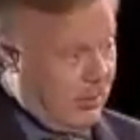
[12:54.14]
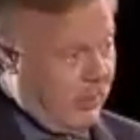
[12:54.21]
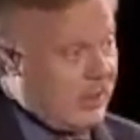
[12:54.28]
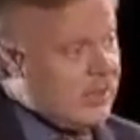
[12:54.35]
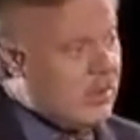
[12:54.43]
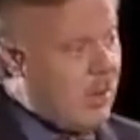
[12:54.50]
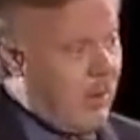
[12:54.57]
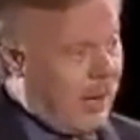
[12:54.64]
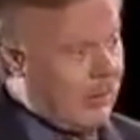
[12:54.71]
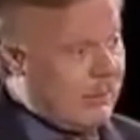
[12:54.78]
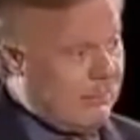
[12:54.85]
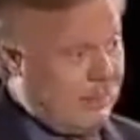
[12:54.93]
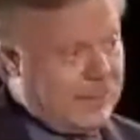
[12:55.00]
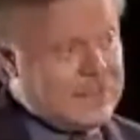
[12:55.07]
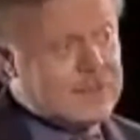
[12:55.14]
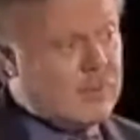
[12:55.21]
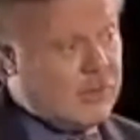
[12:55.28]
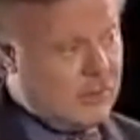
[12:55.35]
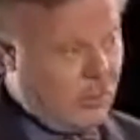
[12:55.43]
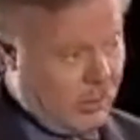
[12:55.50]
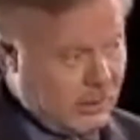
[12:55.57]
when you go out and play this with
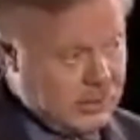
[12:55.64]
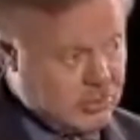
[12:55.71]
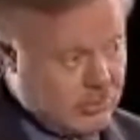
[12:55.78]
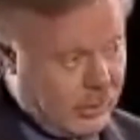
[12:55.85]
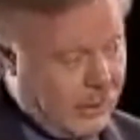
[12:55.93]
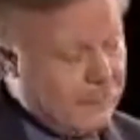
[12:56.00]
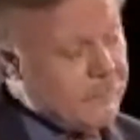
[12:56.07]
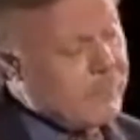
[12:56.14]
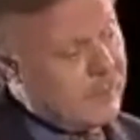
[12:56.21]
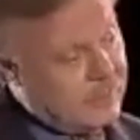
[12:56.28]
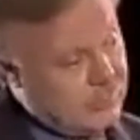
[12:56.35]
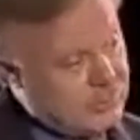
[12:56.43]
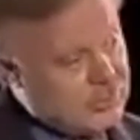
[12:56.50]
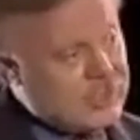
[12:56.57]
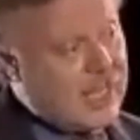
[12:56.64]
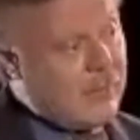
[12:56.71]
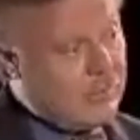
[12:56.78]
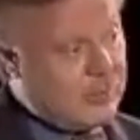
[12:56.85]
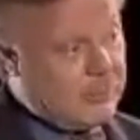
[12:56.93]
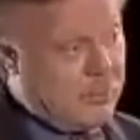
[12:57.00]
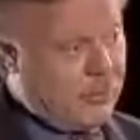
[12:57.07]
an orchestra, you stay
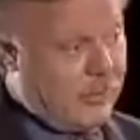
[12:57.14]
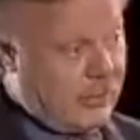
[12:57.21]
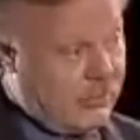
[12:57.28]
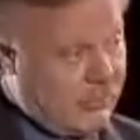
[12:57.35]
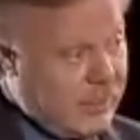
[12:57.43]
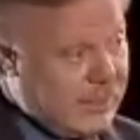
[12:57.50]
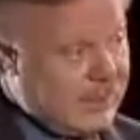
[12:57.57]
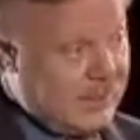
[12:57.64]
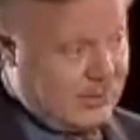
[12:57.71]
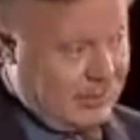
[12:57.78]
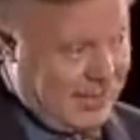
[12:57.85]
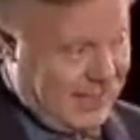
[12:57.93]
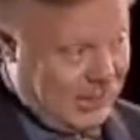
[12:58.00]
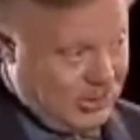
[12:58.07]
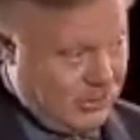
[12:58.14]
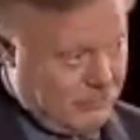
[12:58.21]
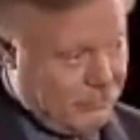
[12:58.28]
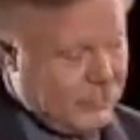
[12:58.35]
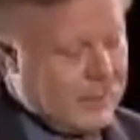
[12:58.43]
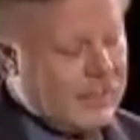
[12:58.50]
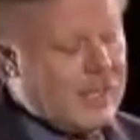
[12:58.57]
with the Pythagorean intonation.
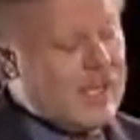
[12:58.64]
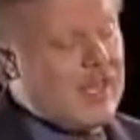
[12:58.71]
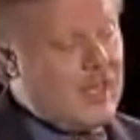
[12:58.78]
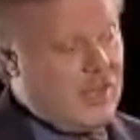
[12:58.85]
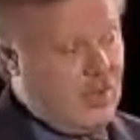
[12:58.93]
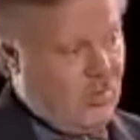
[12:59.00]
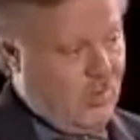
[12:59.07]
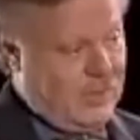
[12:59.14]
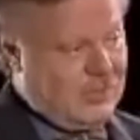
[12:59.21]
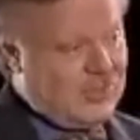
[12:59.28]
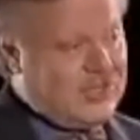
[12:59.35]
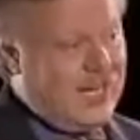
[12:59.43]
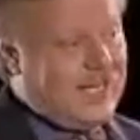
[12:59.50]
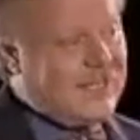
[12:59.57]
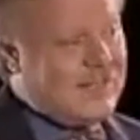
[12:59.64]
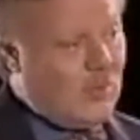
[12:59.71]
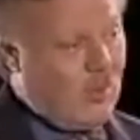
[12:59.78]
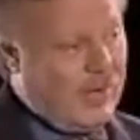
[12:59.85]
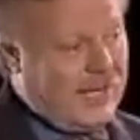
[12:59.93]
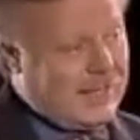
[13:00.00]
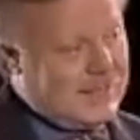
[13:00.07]
When you stand in the
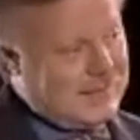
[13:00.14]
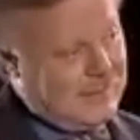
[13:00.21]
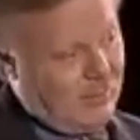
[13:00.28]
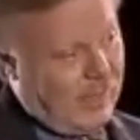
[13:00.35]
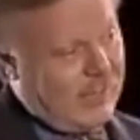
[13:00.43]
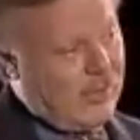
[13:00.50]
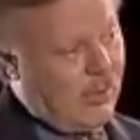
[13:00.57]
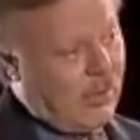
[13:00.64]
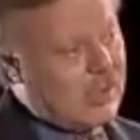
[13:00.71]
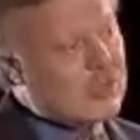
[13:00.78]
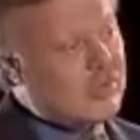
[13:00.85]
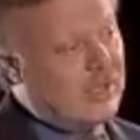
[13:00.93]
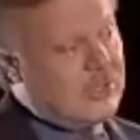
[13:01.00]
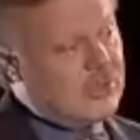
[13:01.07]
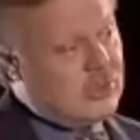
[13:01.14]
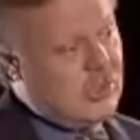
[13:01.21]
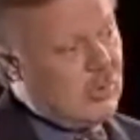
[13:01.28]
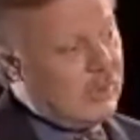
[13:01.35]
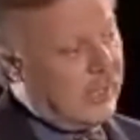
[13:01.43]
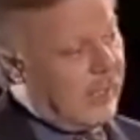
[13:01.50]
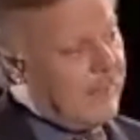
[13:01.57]
wings while the orchestra is
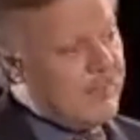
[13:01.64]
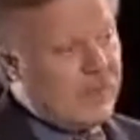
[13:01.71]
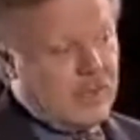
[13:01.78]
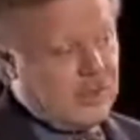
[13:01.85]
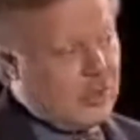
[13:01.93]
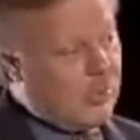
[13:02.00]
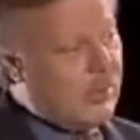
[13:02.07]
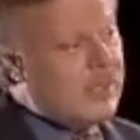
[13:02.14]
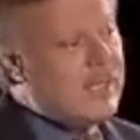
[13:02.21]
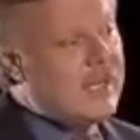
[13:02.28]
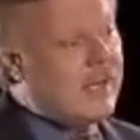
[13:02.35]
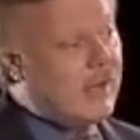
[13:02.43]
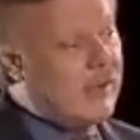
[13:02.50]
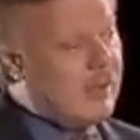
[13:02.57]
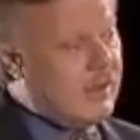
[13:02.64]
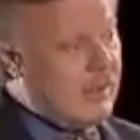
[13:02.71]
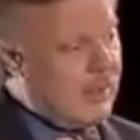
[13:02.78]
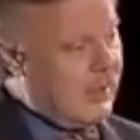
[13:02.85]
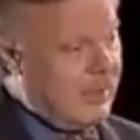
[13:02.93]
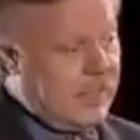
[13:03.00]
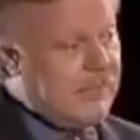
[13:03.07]
tuning, you will hear,
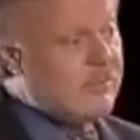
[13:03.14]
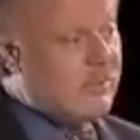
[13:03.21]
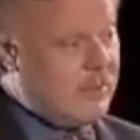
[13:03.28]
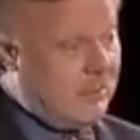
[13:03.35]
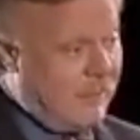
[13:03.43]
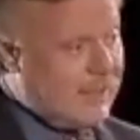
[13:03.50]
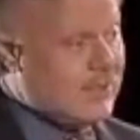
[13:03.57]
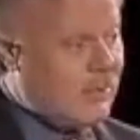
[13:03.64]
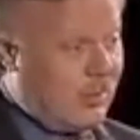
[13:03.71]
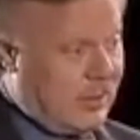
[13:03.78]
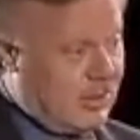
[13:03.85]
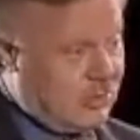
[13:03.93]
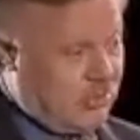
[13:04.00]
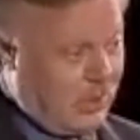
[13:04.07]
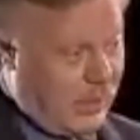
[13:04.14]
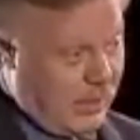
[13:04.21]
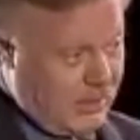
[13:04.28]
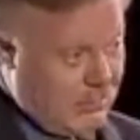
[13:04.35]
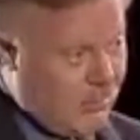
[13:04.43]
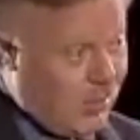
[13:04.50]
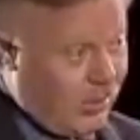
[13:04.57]
even with the best orchestra,
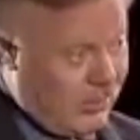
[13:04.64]
more